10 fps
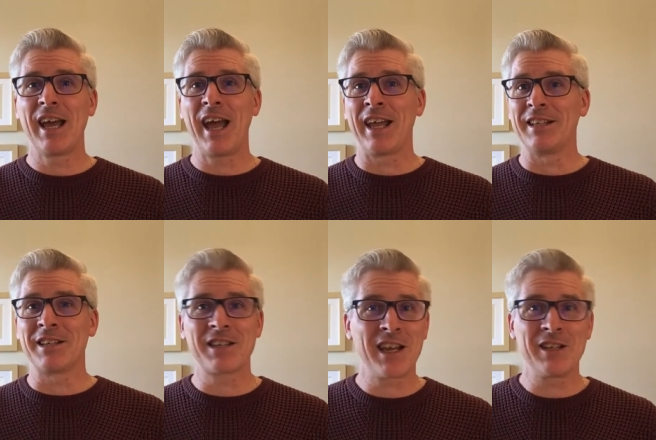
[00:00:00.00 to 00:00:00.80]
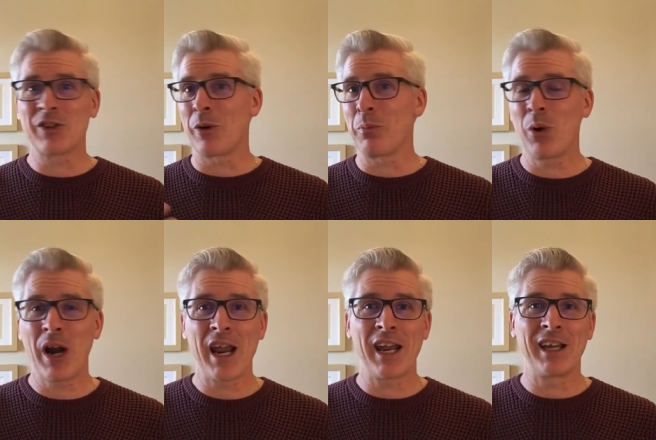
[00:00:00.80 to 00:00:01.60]
and saints are
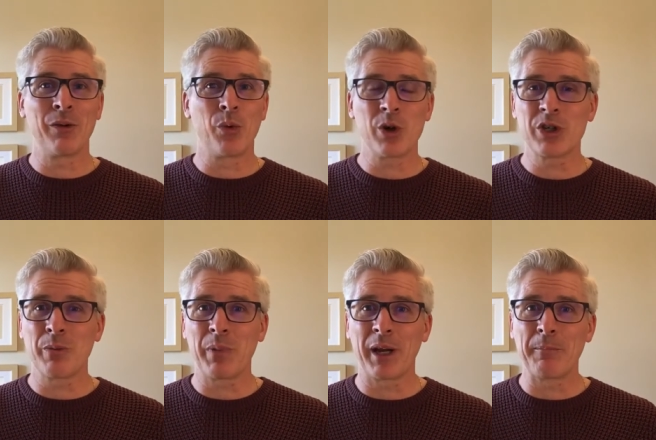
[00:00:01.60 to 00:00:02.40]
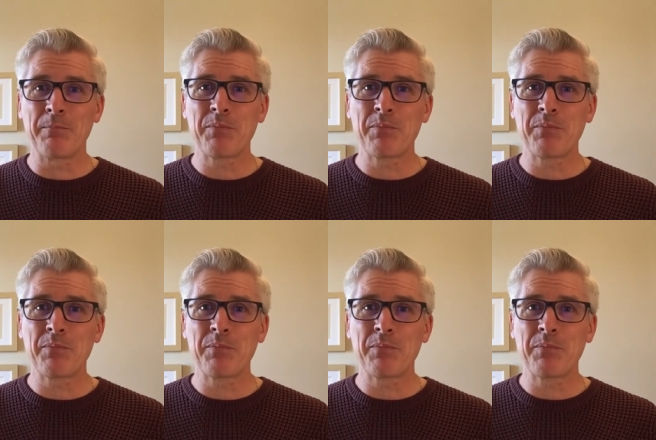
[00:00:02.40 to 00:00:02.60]
praying and worshiping.